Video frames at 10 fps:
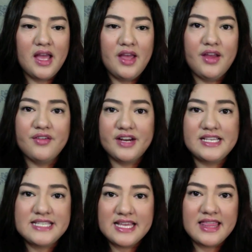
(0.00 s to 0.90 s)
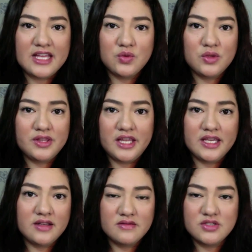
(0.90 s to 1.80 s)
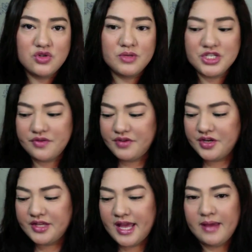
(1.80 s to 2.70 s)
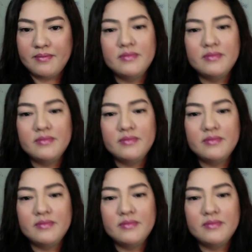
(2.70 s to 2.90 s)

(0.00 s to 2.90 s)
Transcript: erasing that will take so much of your time.